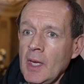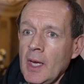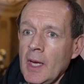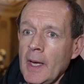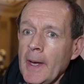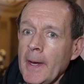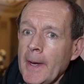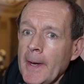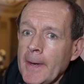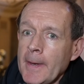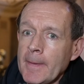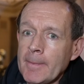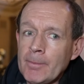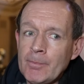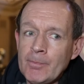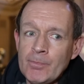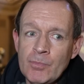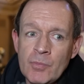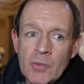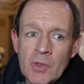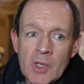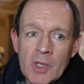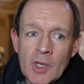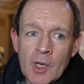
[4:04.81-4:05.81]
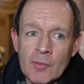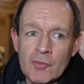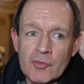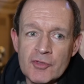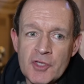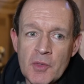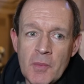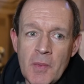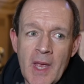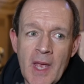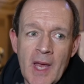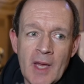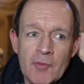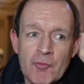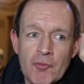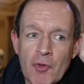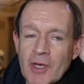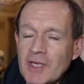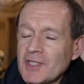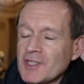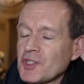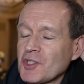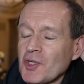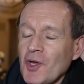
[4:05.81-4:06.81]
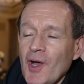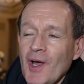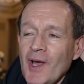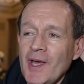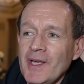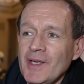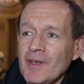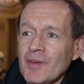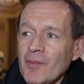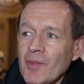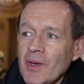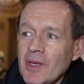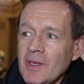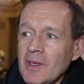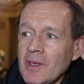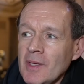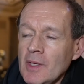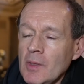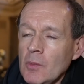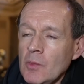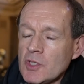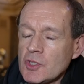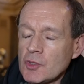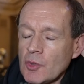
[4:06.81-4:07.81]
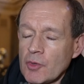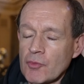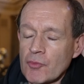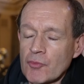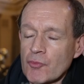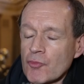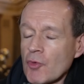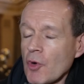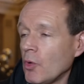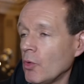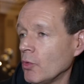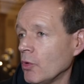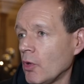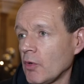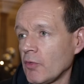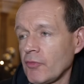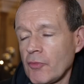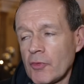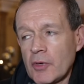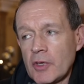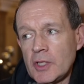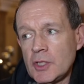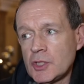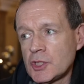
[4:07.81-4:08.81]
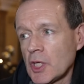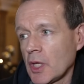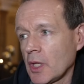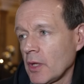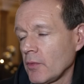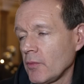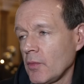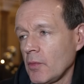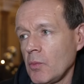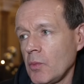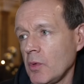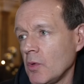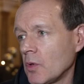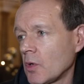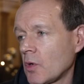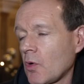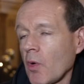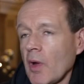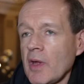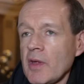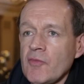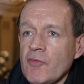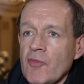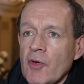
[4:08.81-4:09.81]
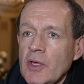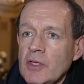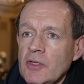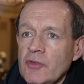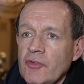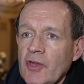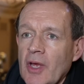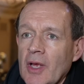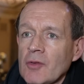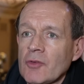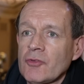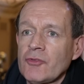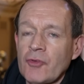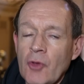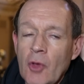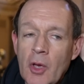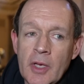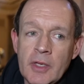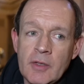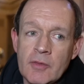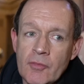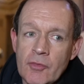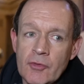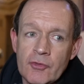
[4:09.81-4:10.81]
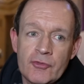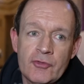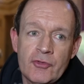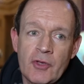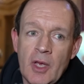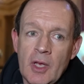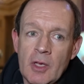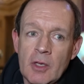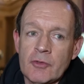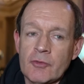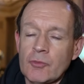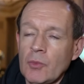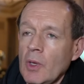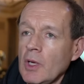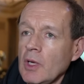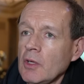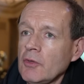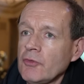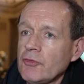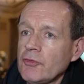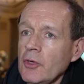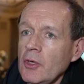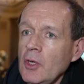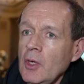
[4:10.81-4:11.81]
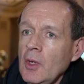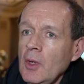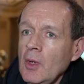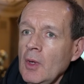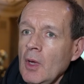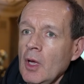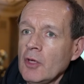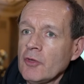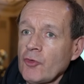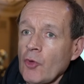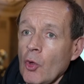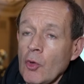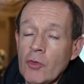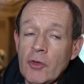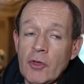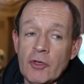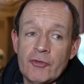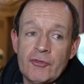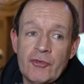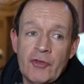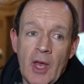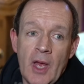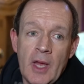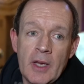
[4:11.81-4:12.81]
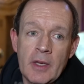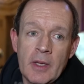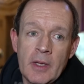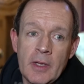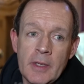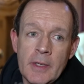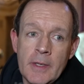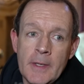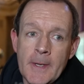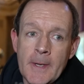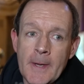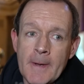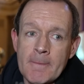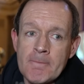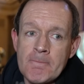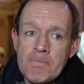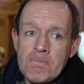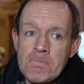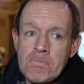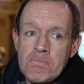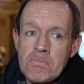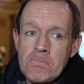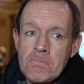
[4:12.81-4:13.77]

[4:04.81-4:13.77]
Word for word: Um, obviously, we had ringside, and we, we sort of rolled off on each other, and we were great friends outside of the set as well as, as on the set. And, um,